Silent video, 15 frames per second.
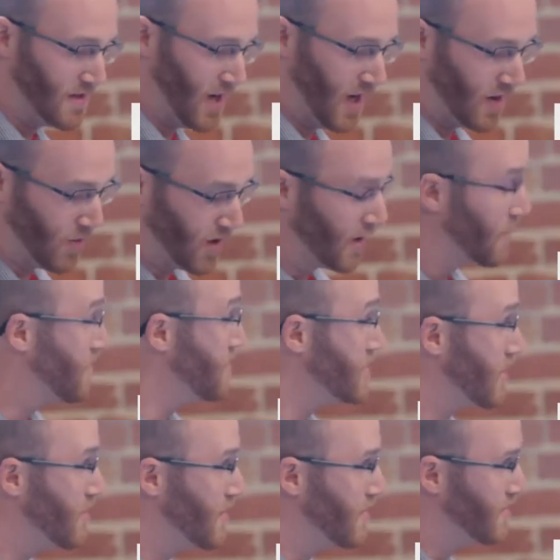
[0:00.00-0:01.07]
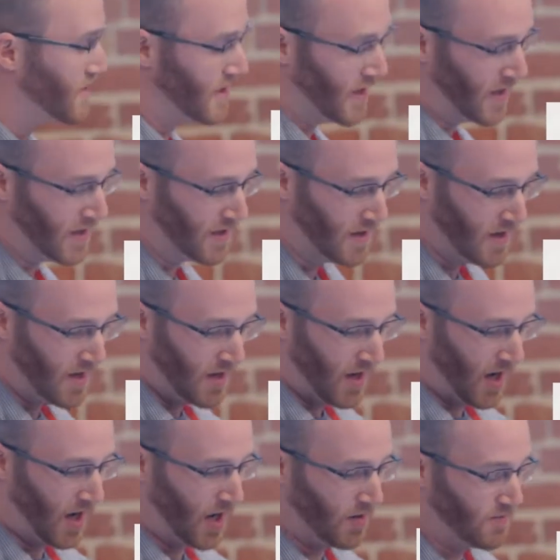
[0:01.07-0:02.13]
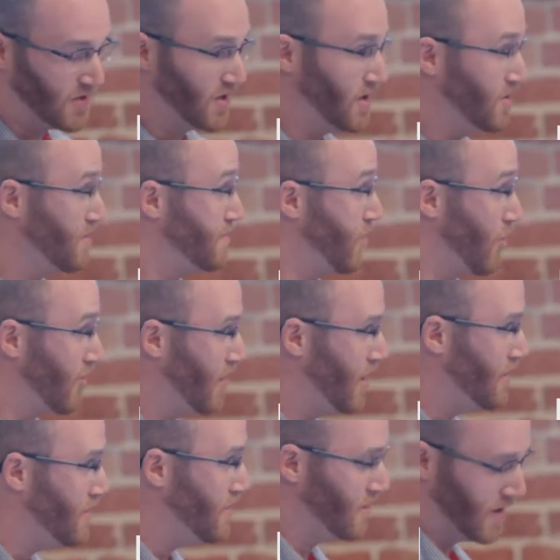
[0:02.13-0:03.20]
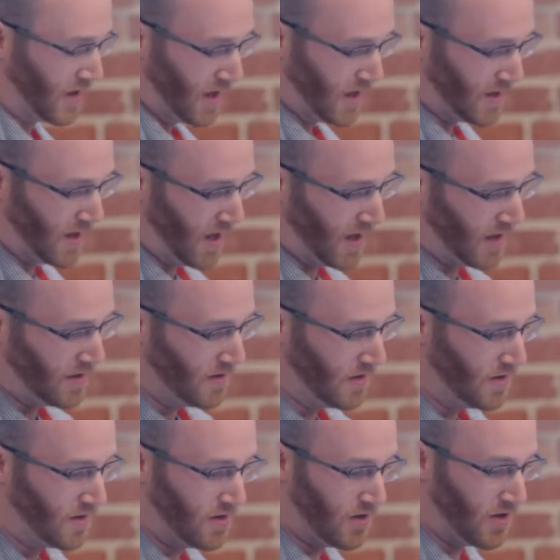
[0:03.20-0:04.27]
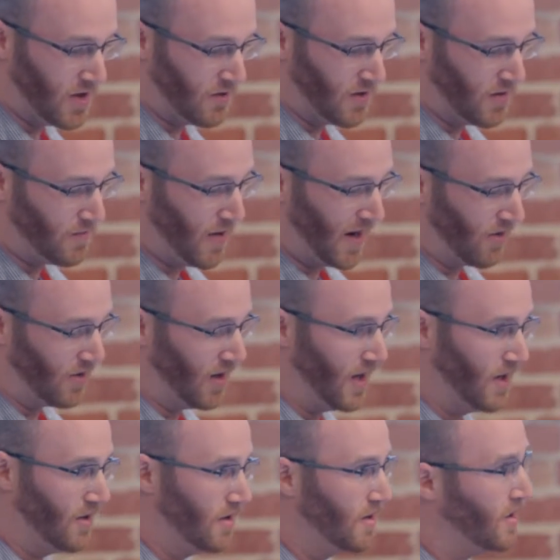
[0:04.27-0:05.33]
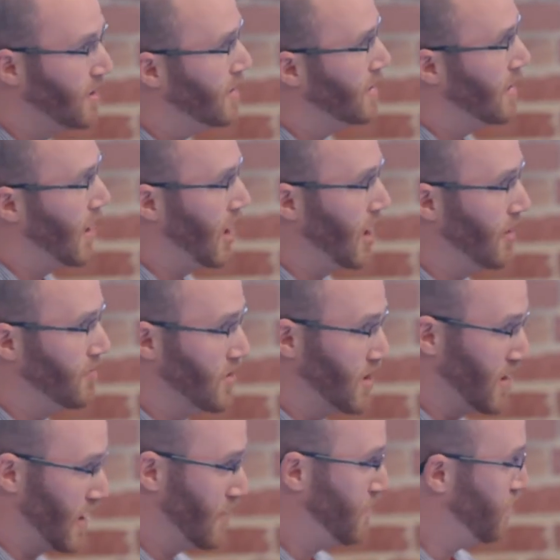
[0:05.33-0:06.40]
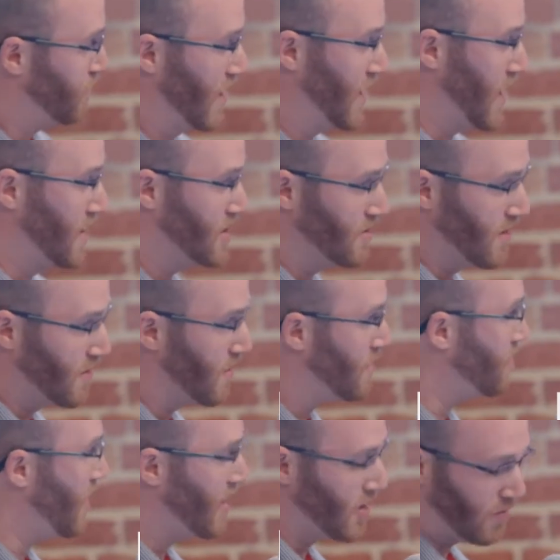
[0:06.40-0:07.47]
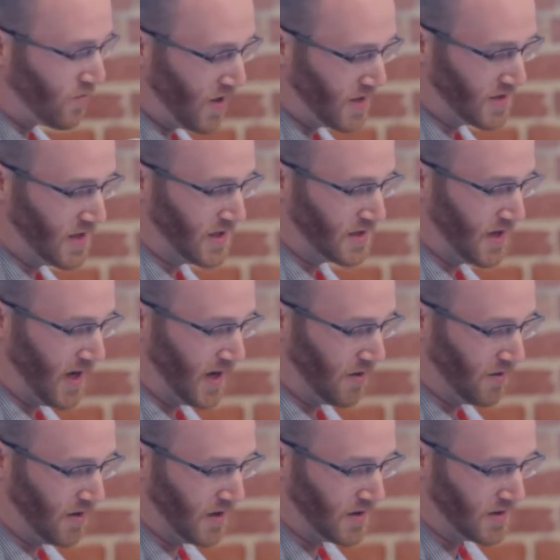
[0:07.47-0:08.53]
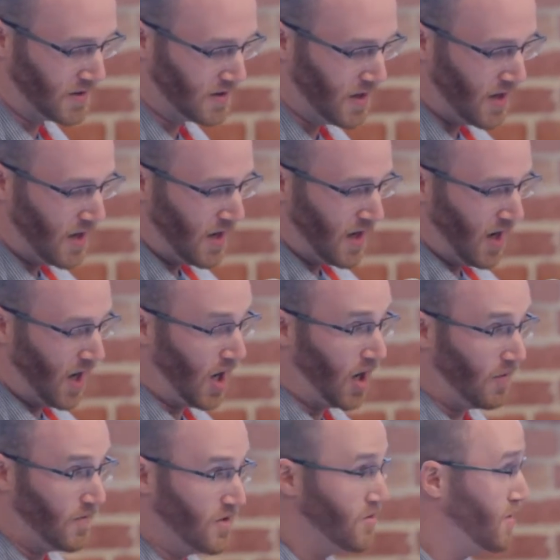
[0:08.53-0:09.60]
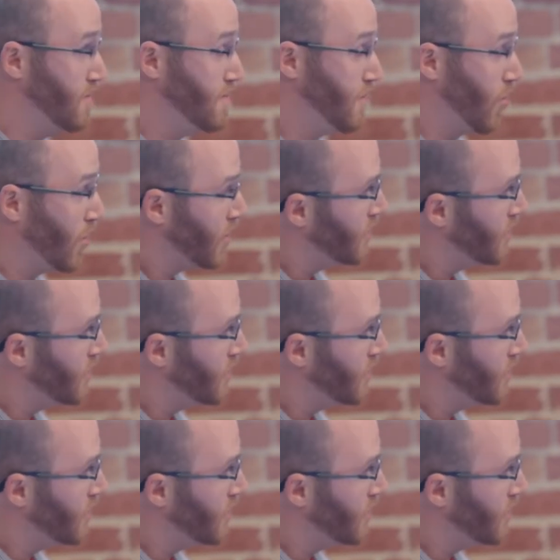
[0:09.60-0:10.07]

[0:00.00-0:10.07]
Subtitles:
We're going to go through some of them today. So you can do it foreground, like inline. You could do it parallel. You could like break out to another thread or process and handle this. You could fork.